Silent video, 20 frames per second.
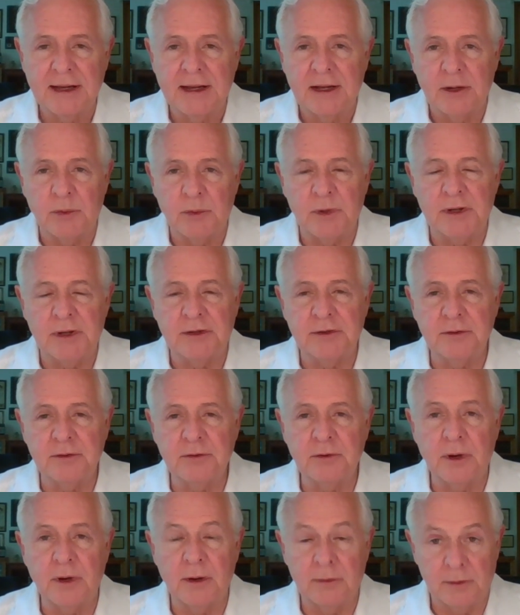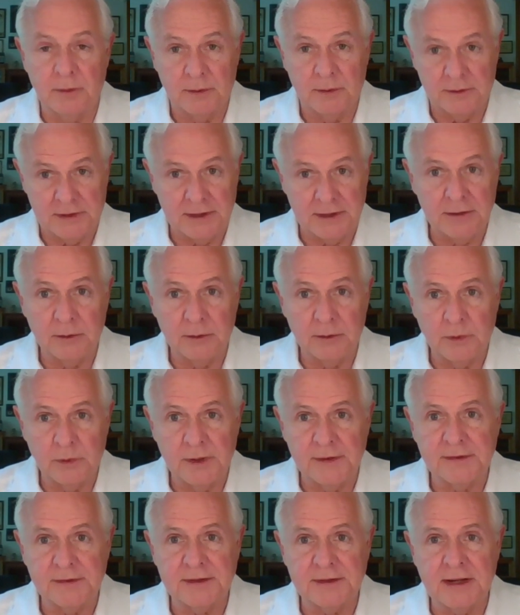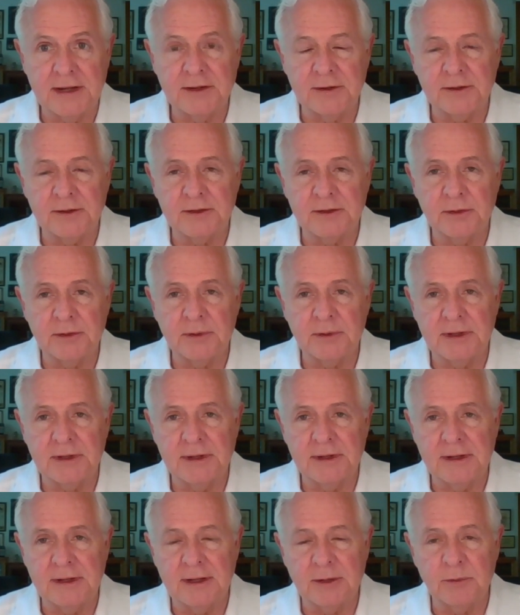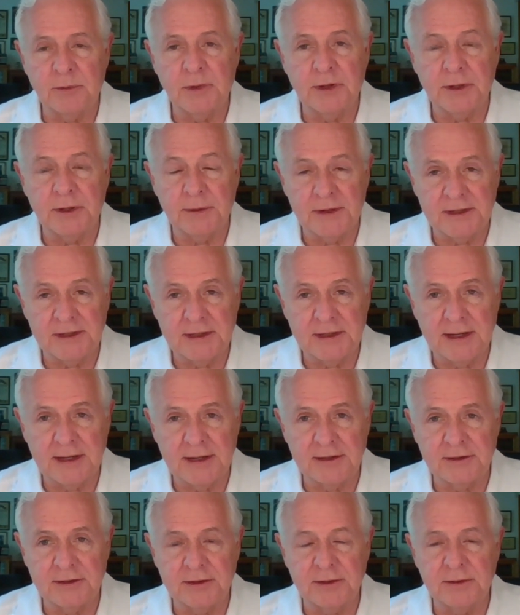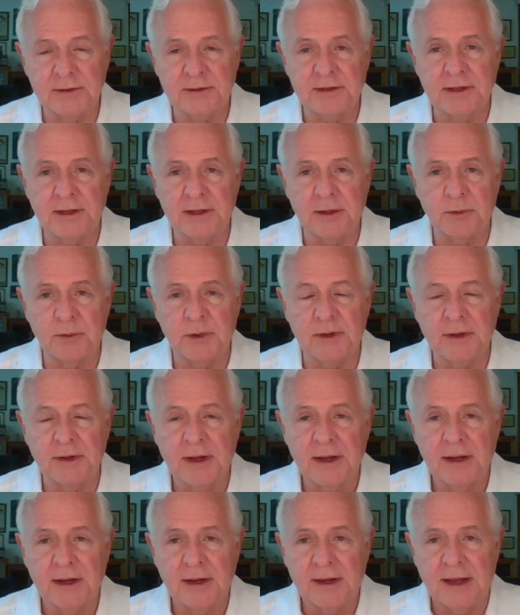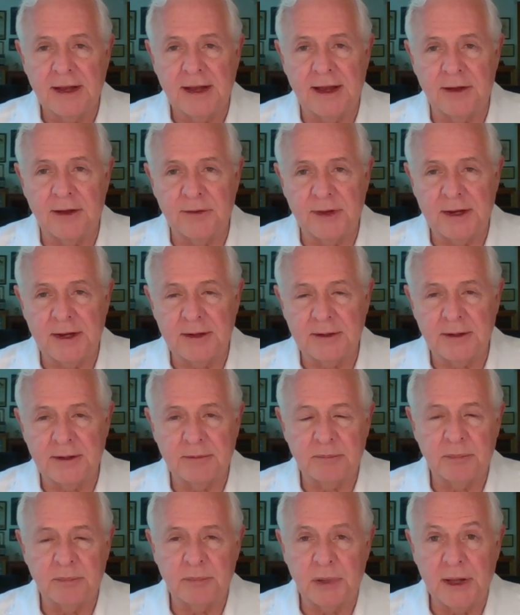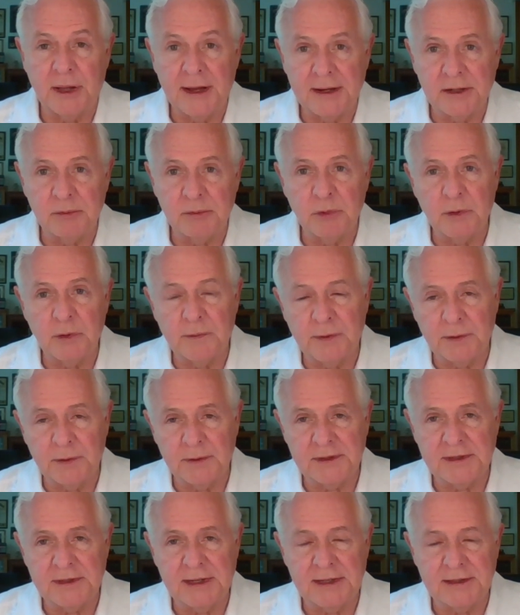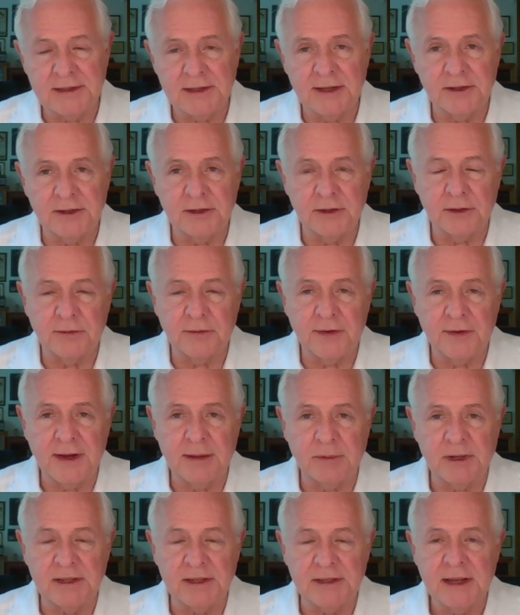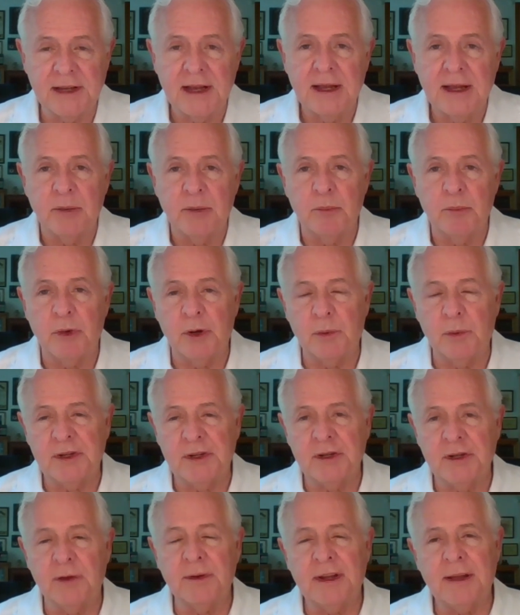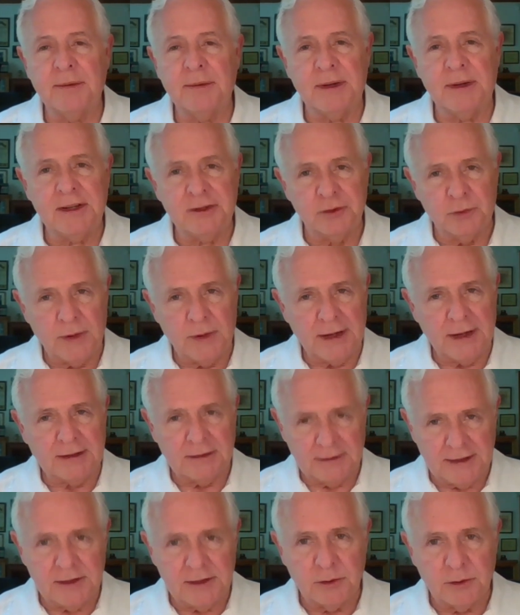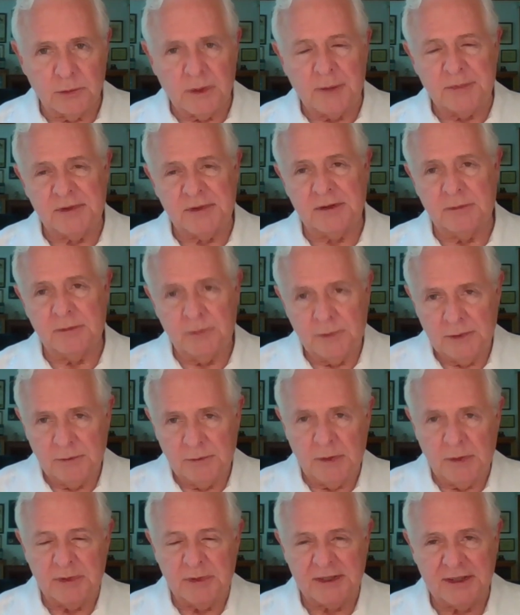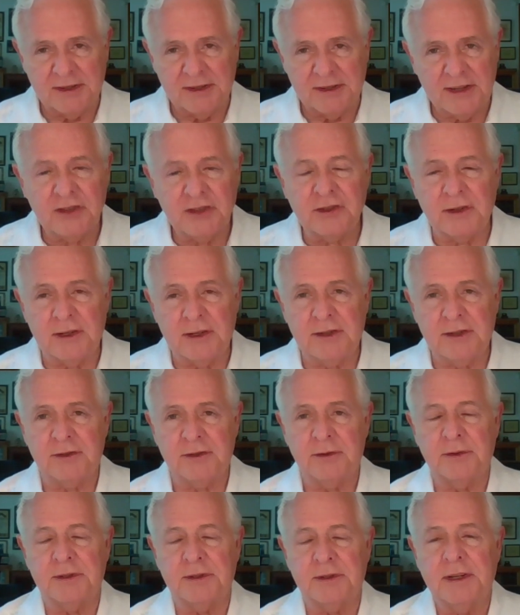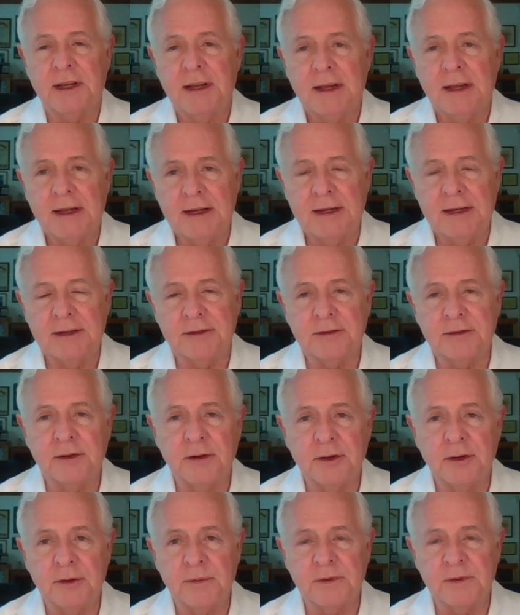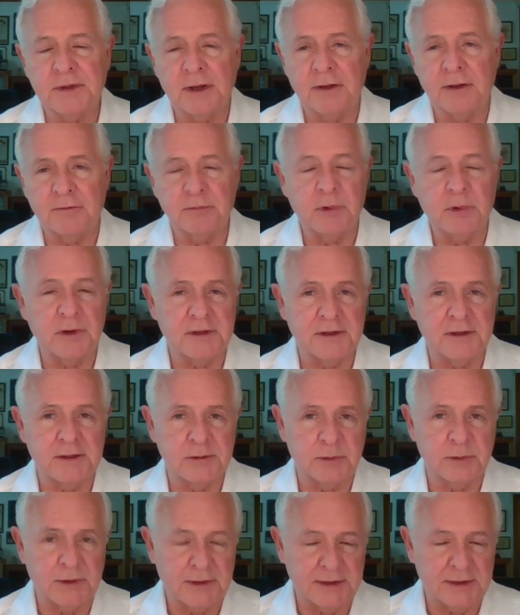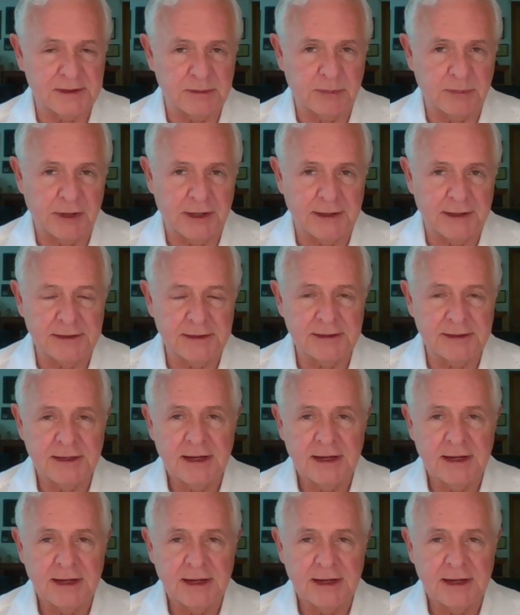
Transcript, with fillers: We do deal with seniors who are dealing with their estate issues, dealing with how they uh, plan to move their estates onto their families. But we don't have any direct legal rep- representation issues in terms of persons with disabilities.